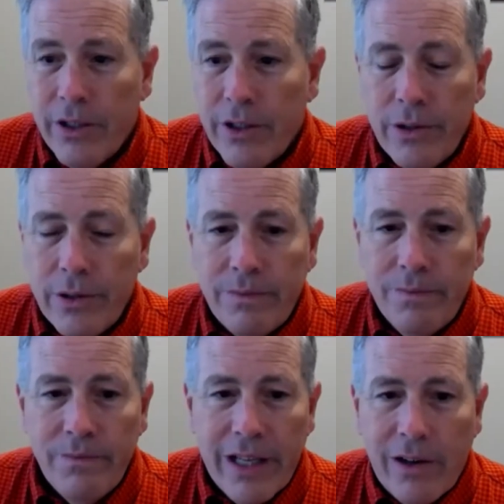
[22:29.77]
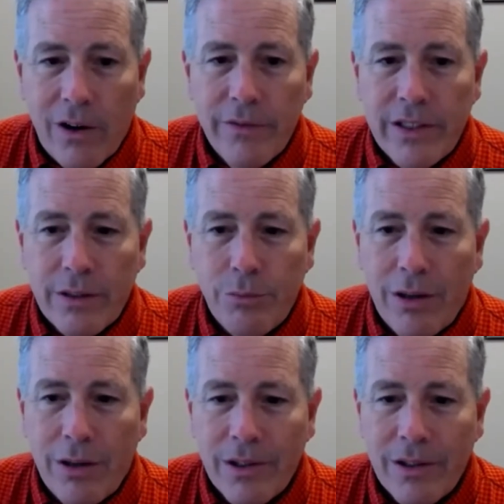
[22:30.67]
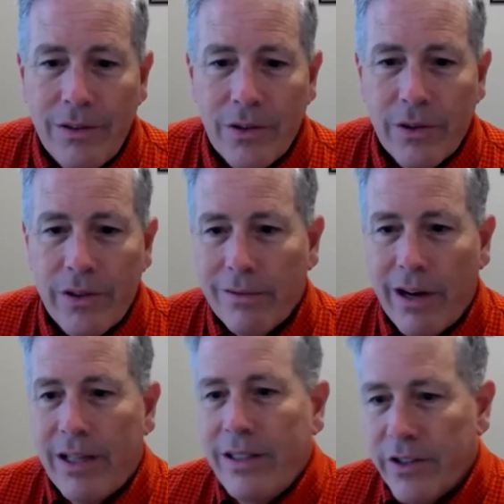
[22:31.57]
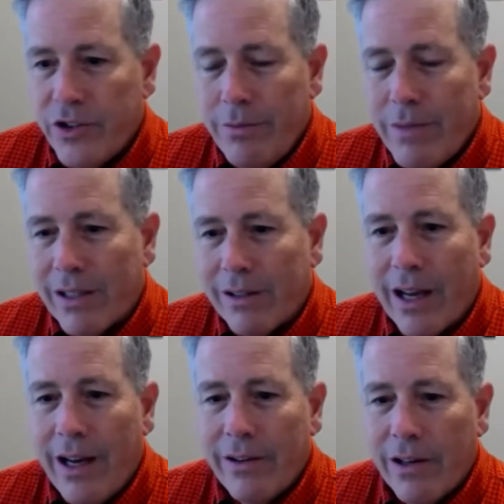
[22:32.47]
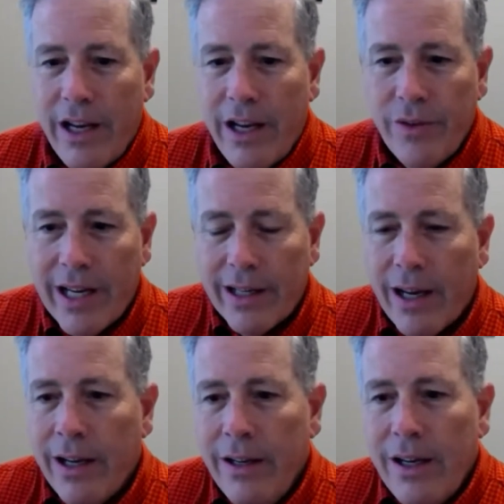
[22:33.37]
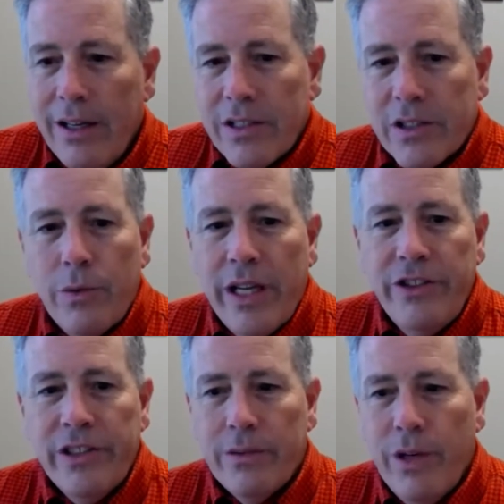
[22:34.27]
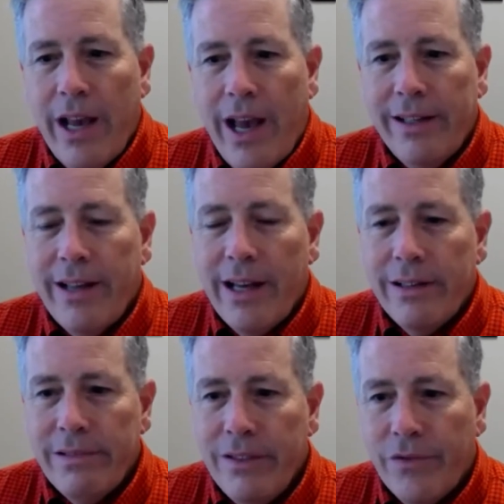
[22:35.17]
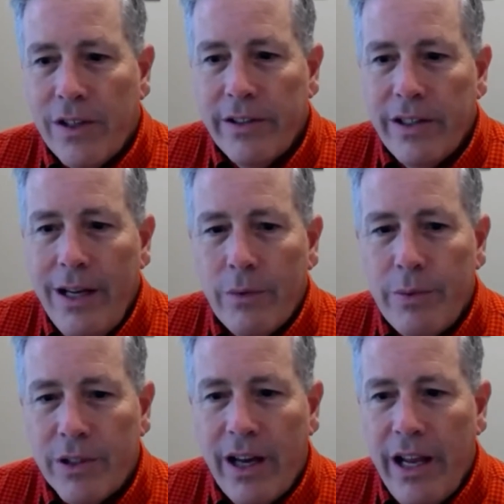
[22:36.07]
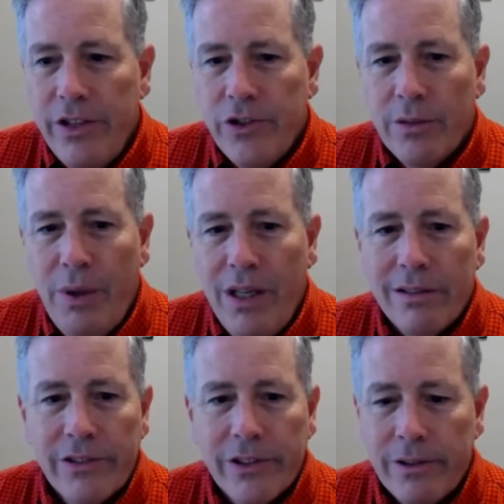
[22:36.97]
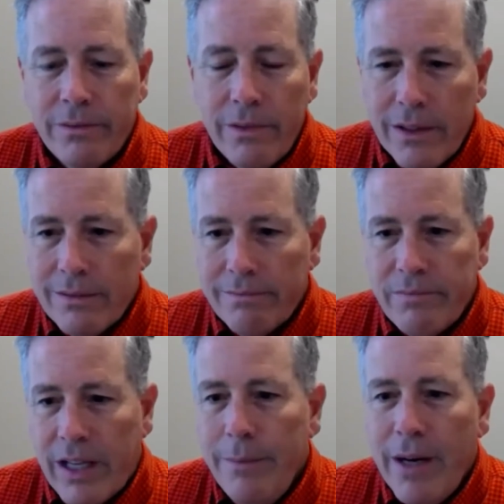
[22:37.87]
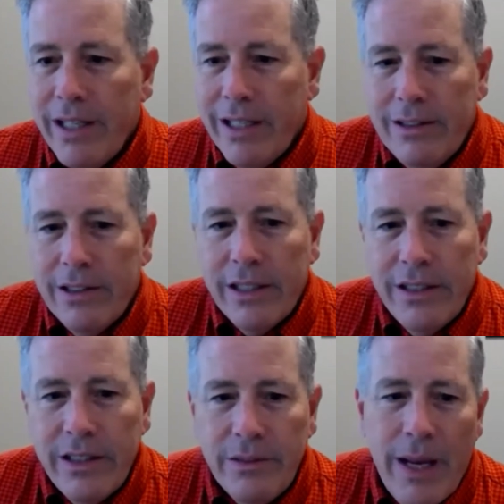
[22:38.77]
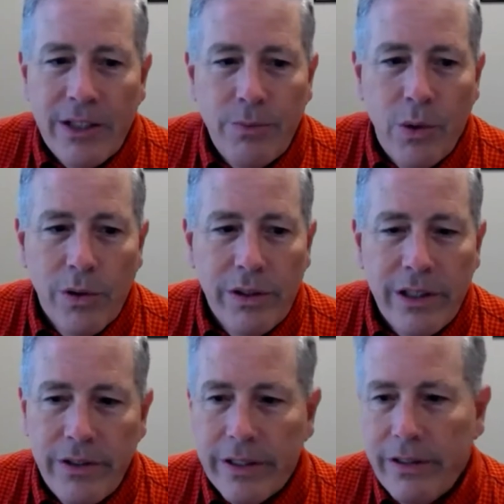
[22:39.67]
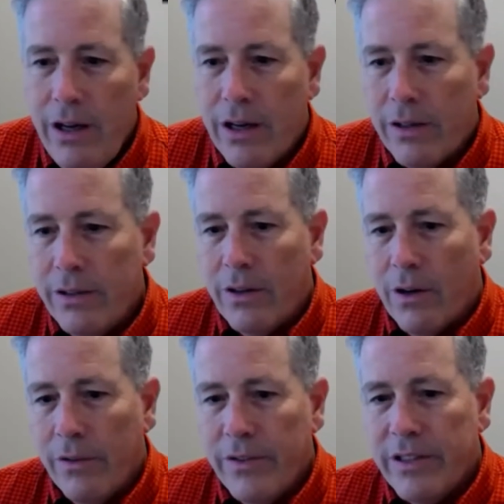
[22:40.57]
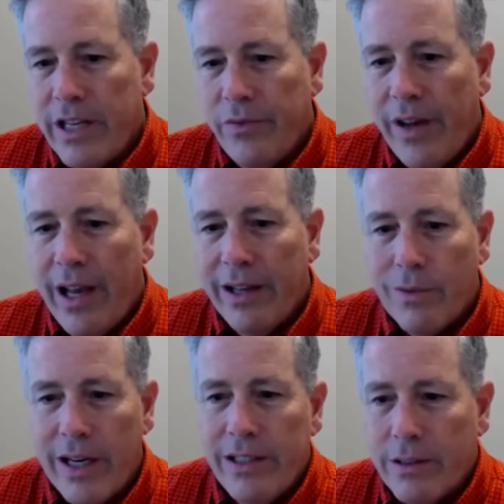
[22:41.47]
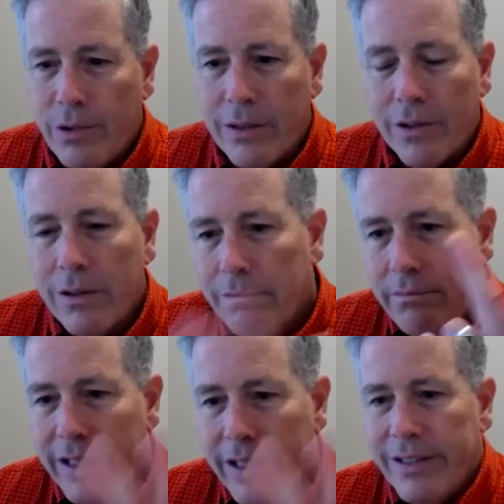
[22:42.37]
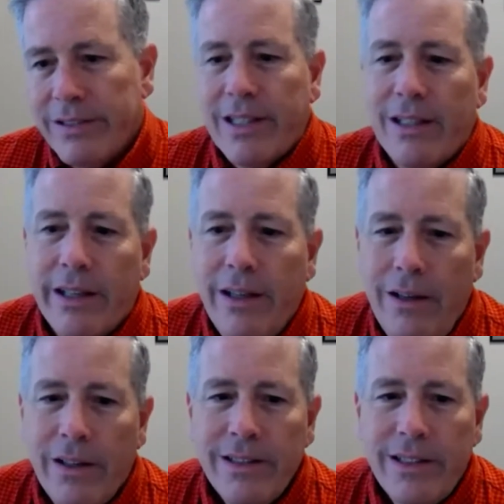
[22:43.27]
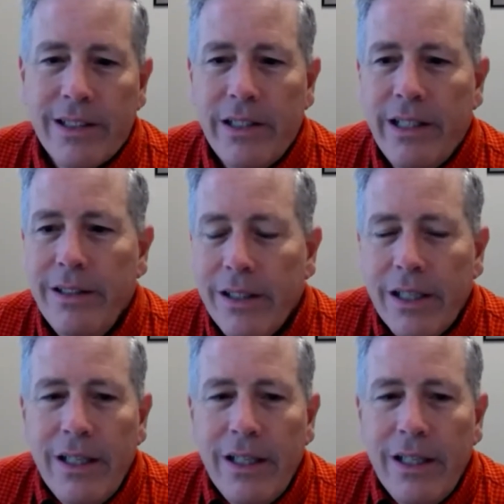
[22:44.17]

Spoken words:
know that Arvin's a plumber or that Randy's a sheet metal guy or an HVAC guy. So we added that in front of their name. We put an H or a P. So anybody can look at the dispatch board and know that, oh, Arvin's HVAC, Randy's a plumber. And it's kind of like, oh, that's kind of neat.